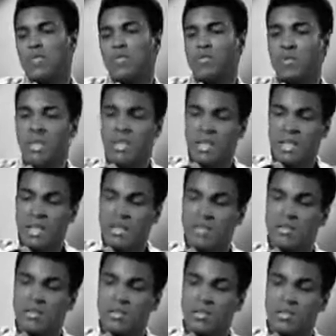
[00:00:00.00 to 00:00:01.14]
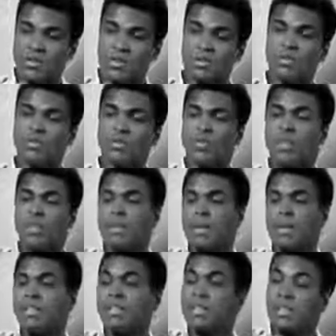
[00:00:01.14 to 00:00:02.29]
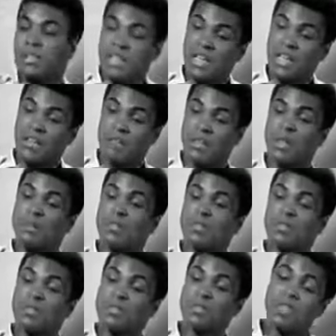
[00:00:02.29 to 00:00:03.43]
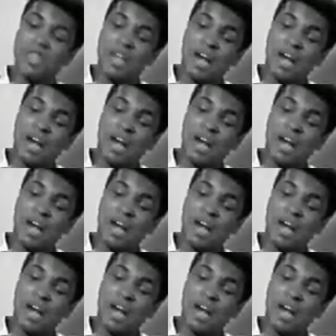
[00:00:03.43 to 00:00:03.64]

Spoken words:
And for me to now to sue them or to condemn them or to